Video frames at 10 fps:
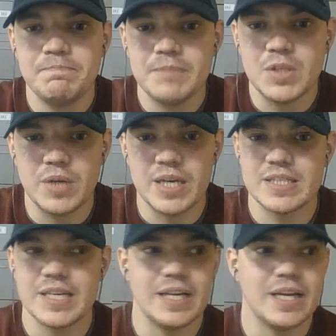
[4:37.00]
You can't
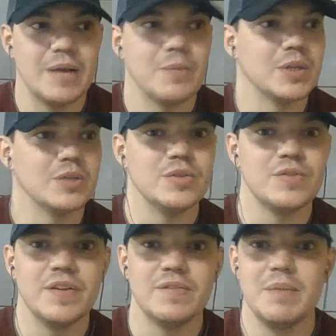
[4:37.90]
say, I want to lose
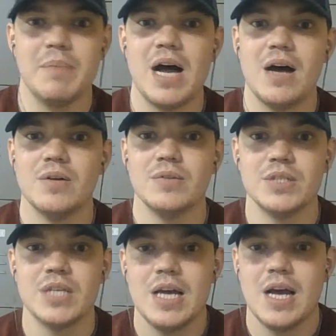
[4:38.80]
50
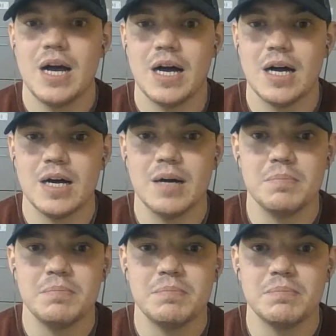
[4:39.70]
pounds,
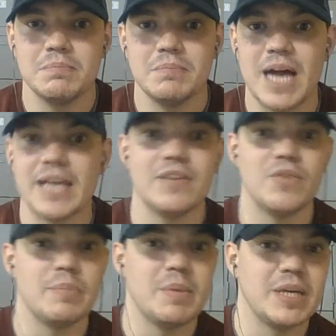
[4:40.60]
not give
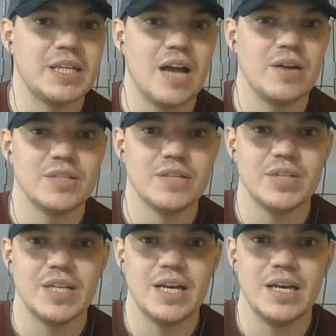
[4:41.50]
up the McDonald's
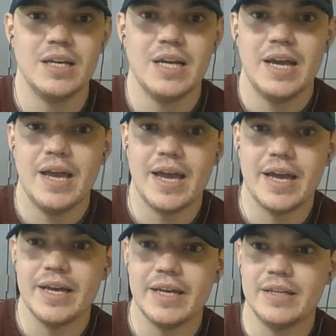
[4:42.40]
every day,
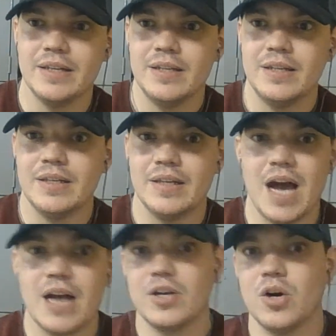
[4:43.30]
and
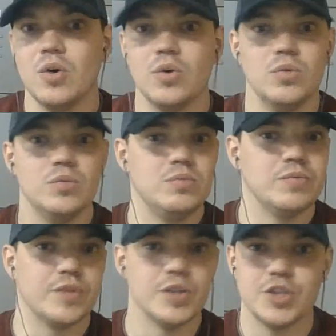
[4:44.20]
not go
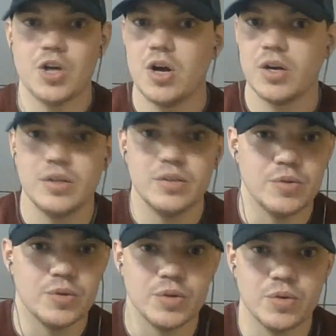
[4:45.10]
for a jog
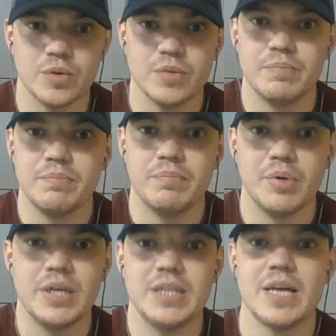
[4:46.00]
or
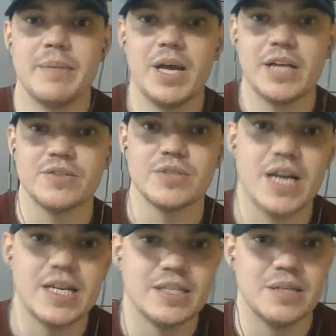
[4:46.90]
put any type of
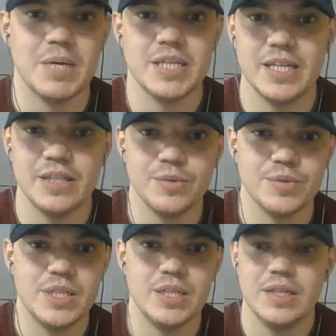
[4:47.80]
exercise into my daily
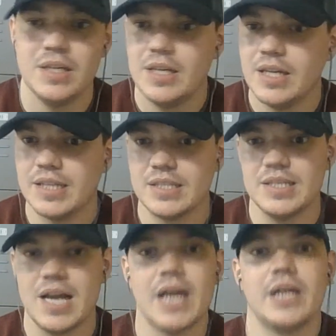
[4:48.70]
routine. That's
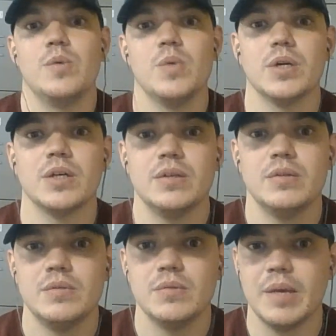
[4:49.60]
not going to work.
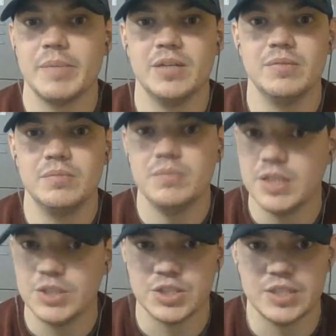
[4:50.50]
I mean,
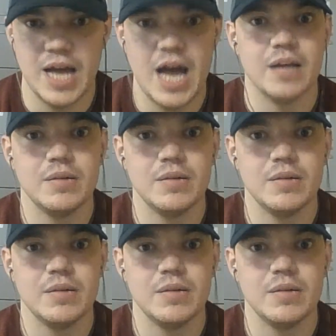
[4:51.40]
it's just not.